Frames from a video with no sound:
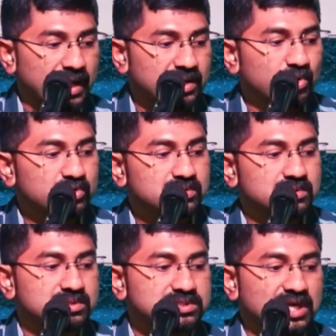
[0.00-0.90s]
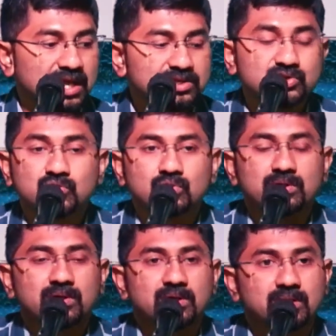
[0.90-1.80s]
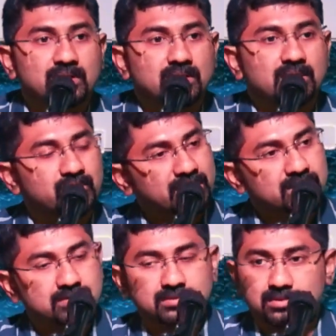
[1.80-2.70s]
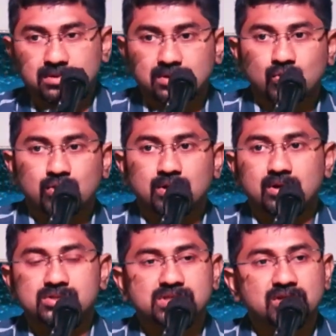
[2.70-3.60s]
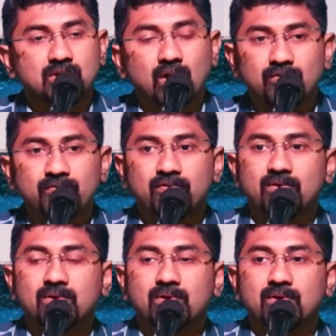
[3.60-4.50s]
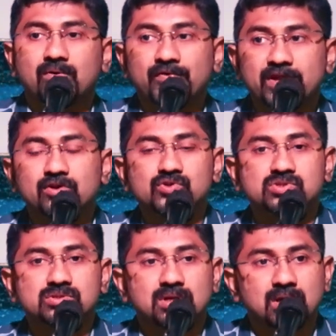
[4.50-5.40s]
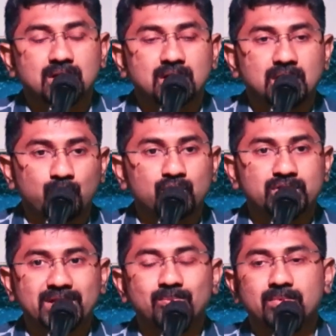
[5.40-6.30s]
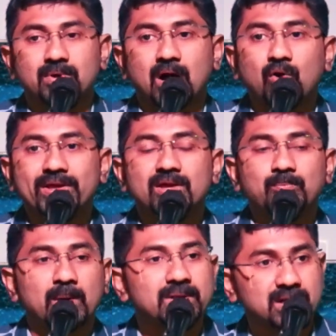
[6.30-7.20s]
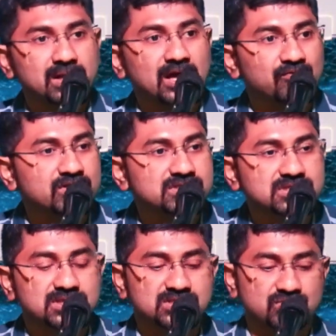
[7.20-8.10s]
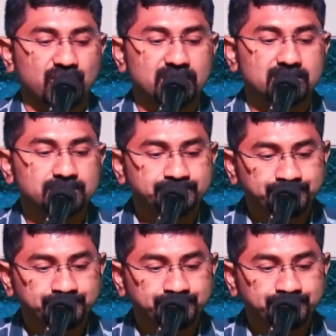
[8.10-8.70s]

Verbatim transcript: And about uh, Charlie Duke, you can Google or see a lot of videos about him, how he publicly confesses his faith